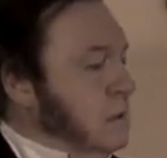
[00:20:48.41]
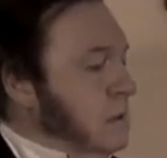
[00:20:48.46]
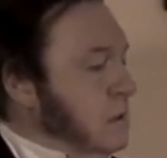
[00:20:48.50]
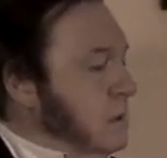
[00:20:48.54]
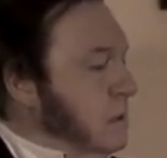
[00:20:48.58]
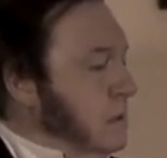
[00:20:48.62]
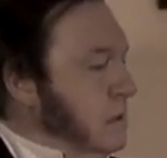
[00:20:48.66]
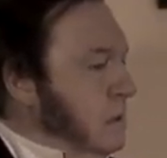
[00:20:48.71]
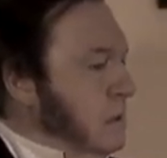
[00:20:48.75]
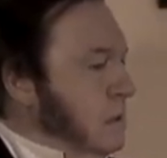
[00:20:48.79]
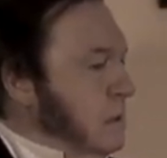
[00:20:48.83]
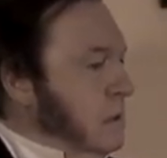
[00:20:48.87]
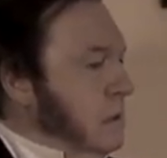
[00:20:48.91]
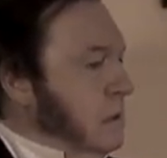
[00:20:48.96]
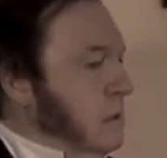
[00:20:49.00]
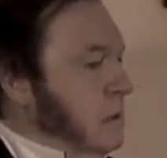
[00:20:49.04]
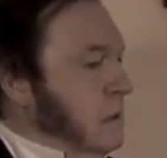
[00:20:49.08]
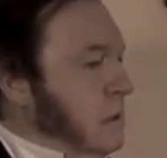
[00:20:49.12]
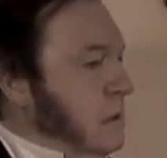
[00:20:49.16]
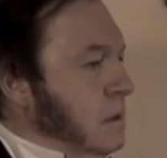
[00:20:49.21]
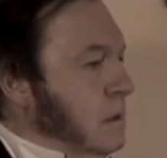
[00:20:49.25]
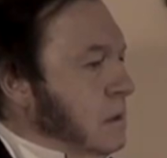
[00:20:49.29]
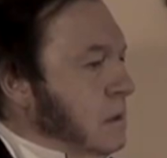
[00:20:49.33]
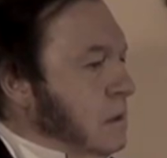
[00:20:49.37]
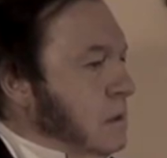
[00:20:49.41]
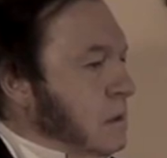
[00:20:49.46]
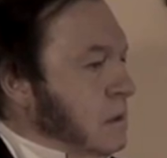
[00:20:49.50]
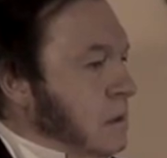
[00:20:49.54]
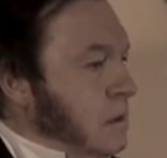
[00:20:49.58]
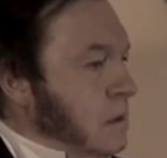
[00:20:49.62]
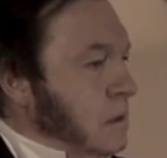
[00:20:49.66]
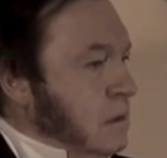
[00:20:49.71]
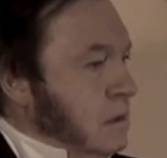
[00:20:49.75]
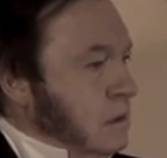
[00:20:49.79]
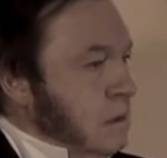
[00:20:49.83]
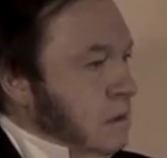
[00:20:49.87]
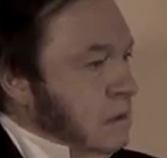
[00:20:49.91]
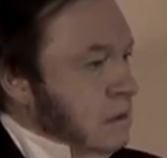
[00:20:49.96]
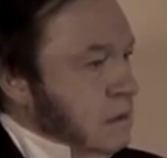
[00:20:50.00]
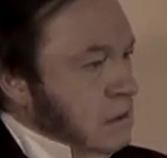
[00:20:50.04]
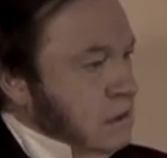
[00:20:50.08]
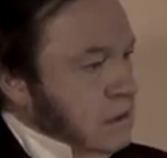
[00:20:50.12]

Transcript: (silence)